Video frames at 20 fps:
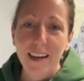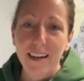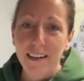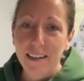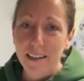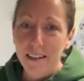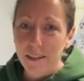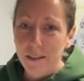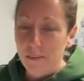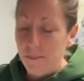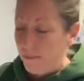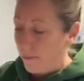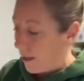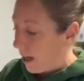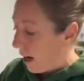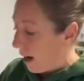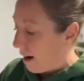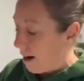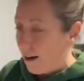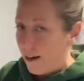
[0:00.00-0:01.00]

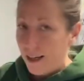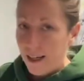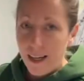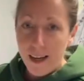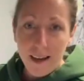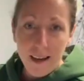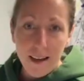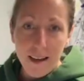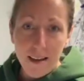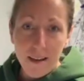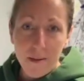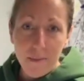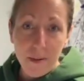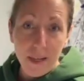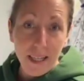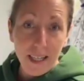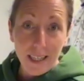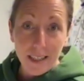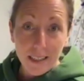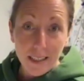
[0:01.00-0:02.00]
I am
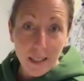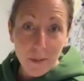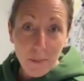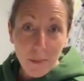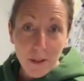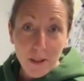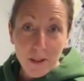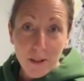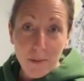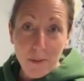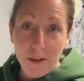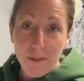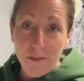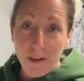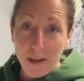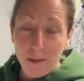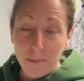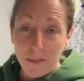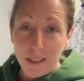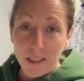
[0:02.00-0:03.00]
making supper. My
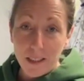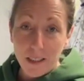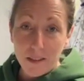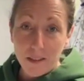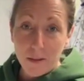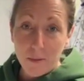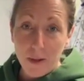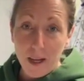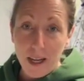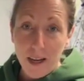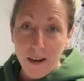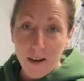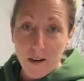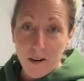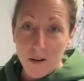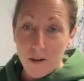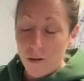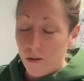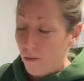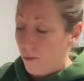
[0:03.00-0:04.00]
family's on their way
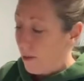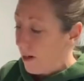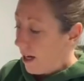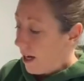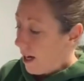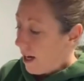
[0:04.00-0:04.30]
home.